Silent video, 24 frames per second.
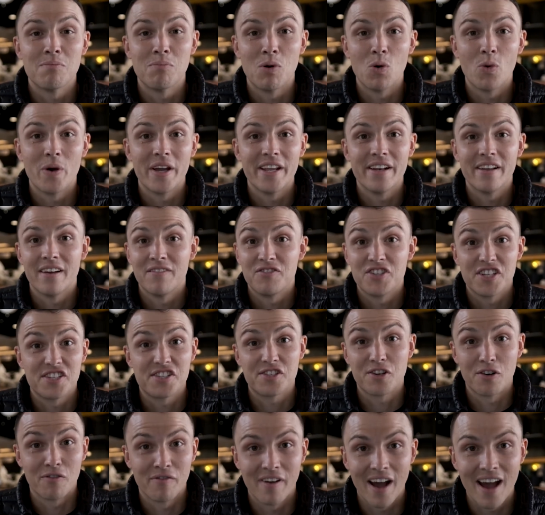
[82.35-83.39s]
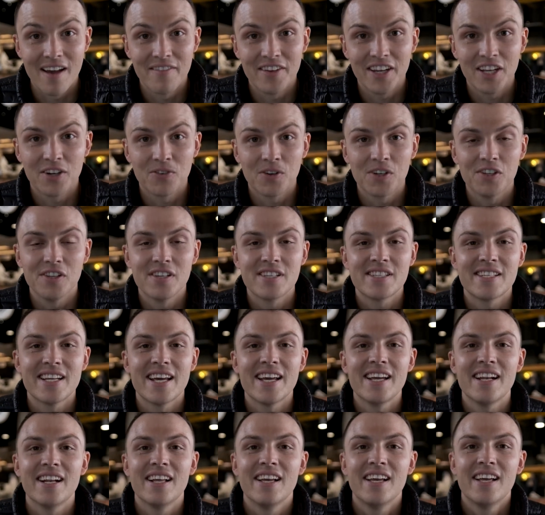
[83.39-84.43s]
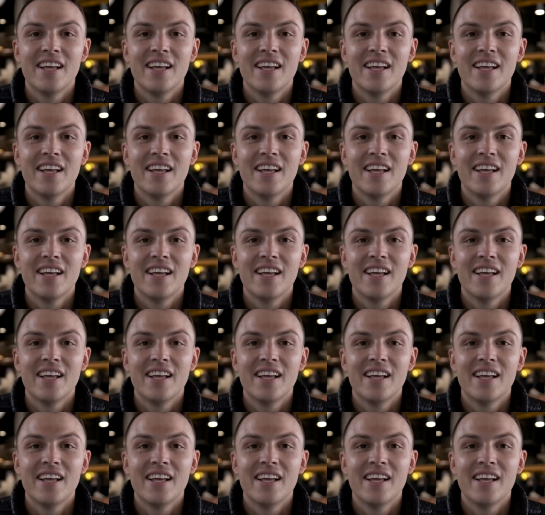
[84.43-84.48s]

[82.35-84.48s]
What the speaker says: point of just surviving in real estate